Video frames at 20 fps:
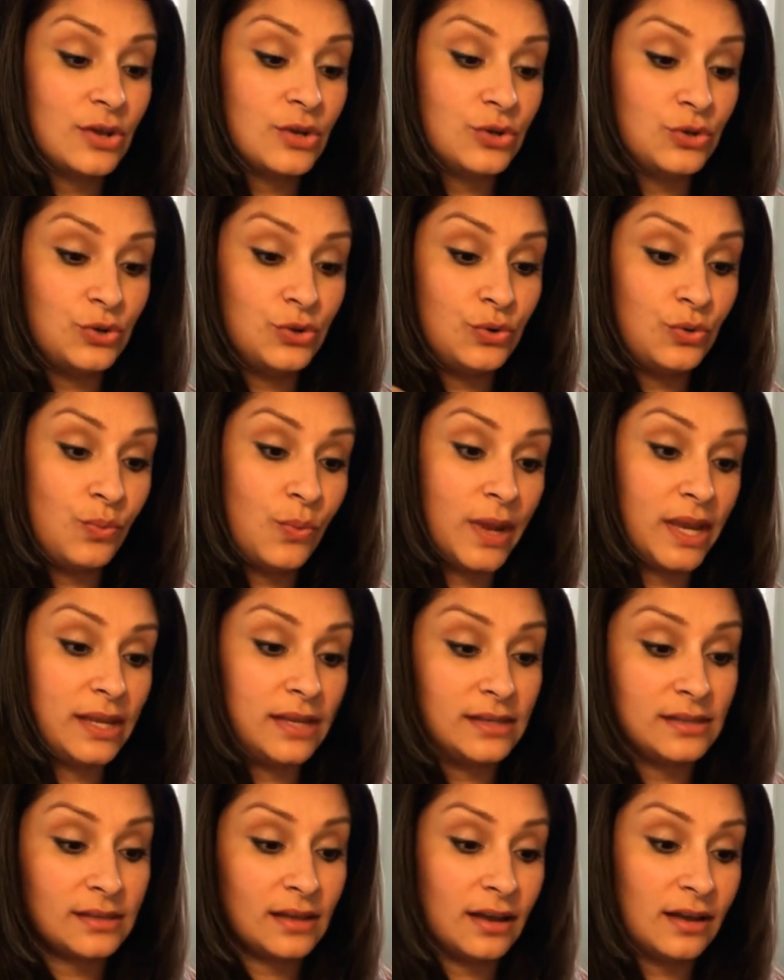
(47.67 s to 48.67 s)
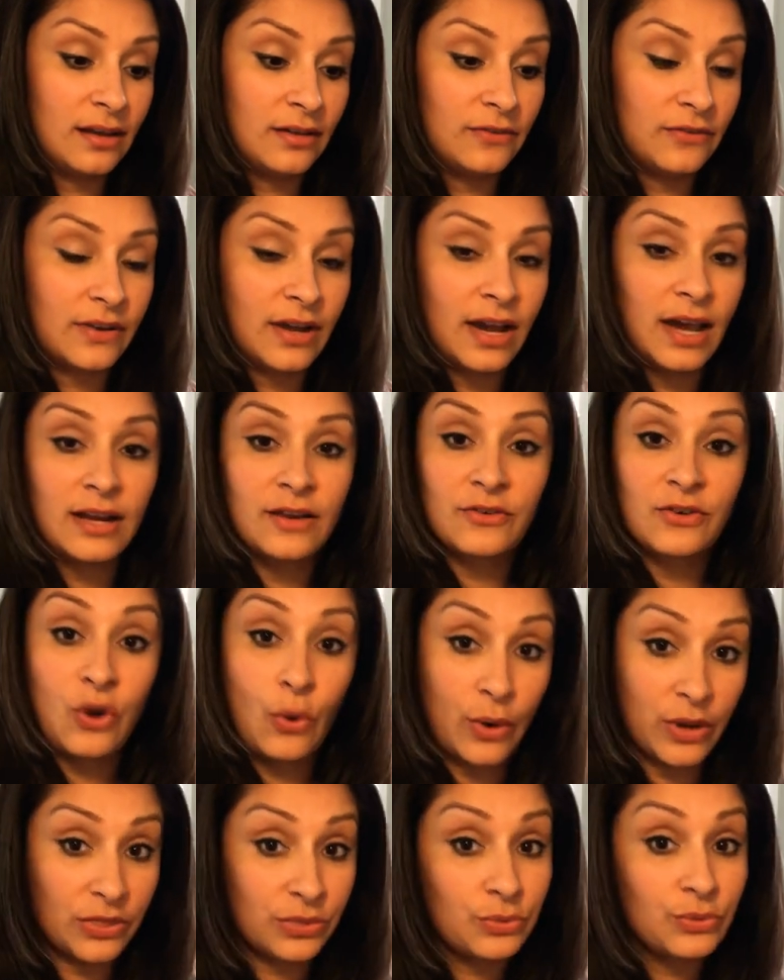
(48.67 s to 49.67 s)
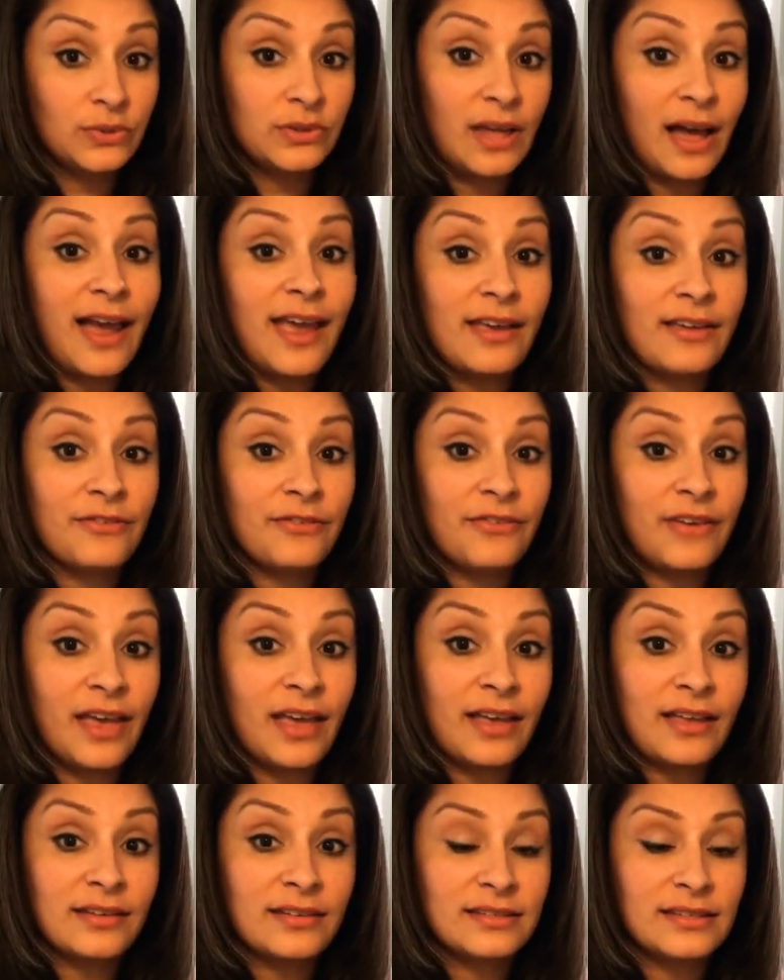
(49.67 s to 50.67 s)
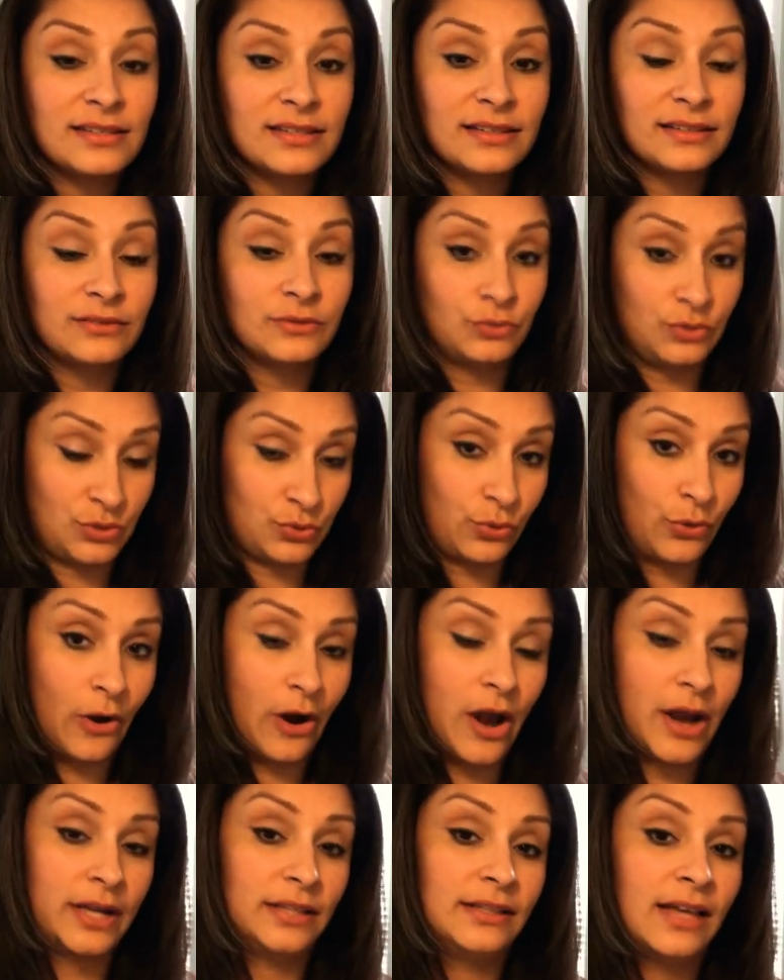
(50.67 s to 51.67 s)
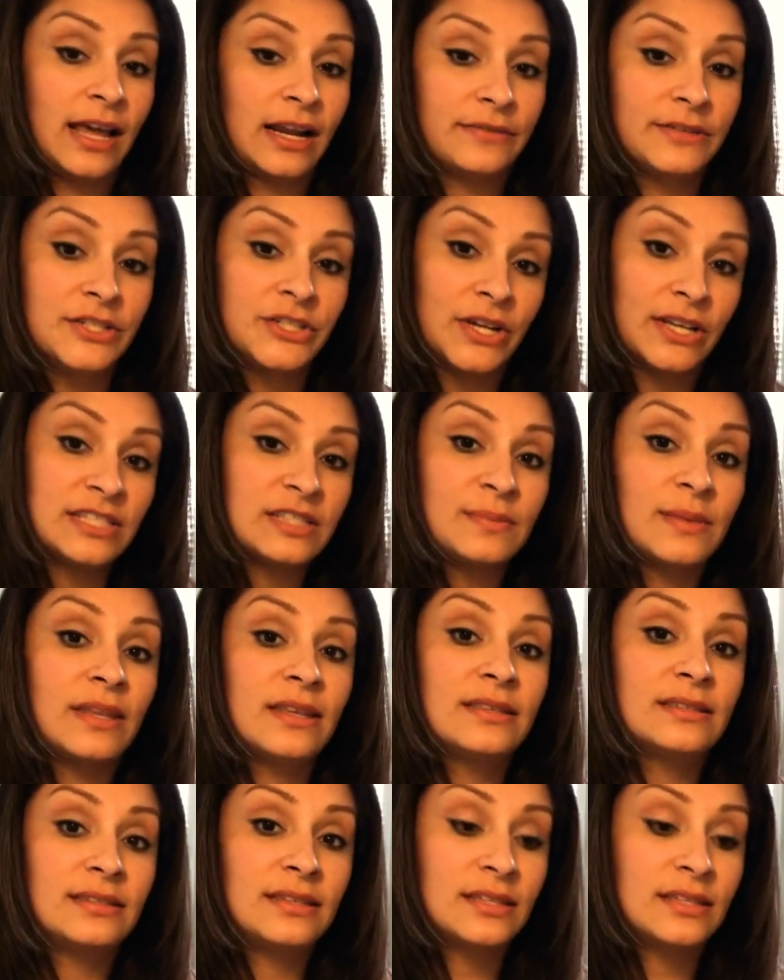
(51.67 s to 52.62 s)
new ways of kind of going through life, and it's requiring a lot of adjustments.